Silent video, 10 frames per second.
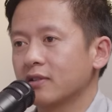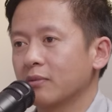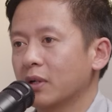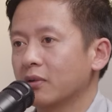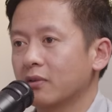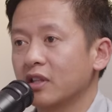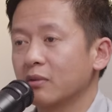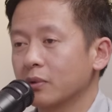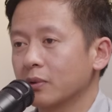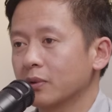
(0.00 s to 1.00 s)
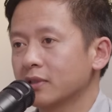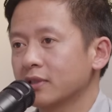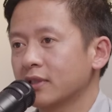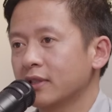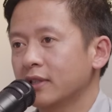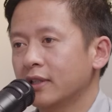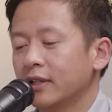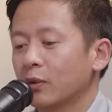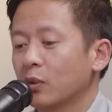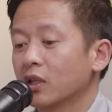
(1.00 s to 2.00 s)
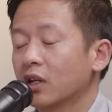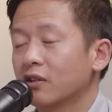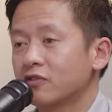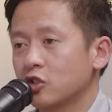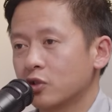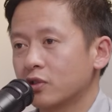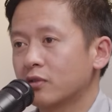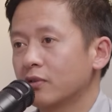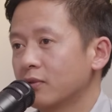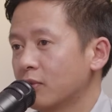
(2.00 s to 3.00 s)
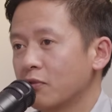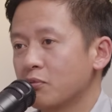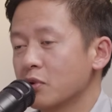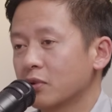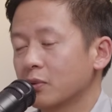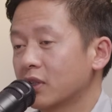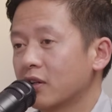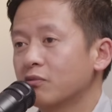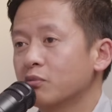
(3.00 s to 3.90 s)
about reading books. And what kind of genre of book? What kind of